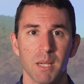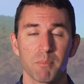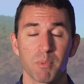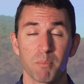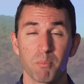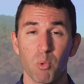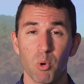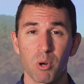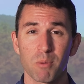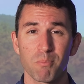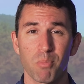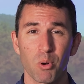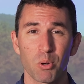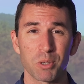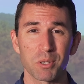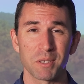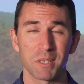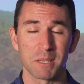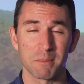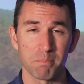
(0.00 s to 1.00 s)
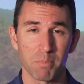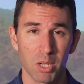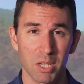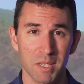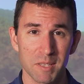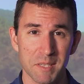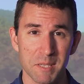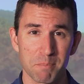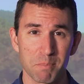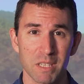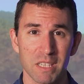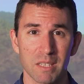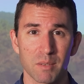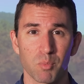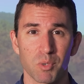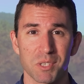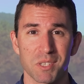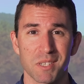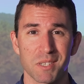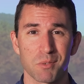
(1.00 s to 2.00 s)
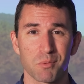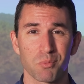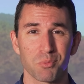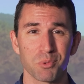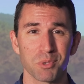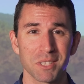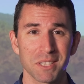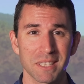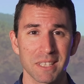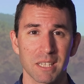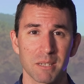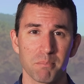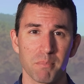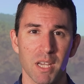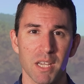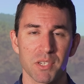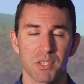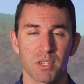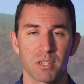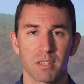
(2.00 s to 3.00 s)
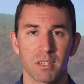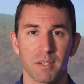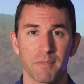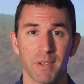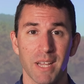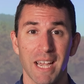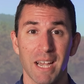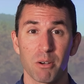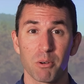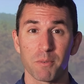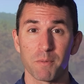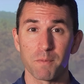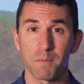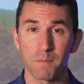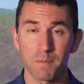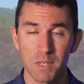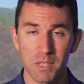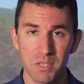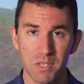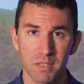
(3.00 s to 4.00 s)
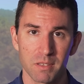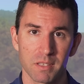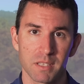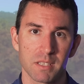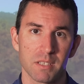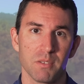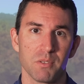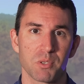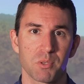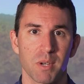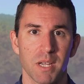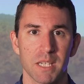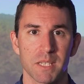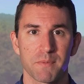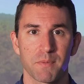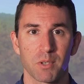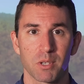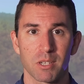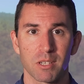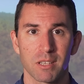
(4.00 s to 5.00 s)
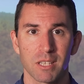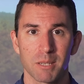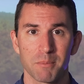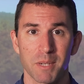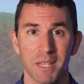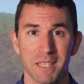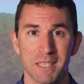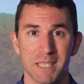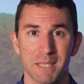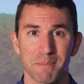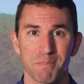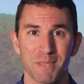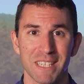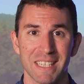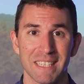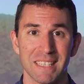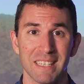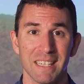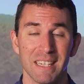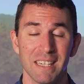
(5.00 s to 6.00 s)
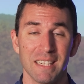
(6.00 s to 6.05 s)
but more importantly, ball speed, which is really a measure of how efficiently you transfer club head speed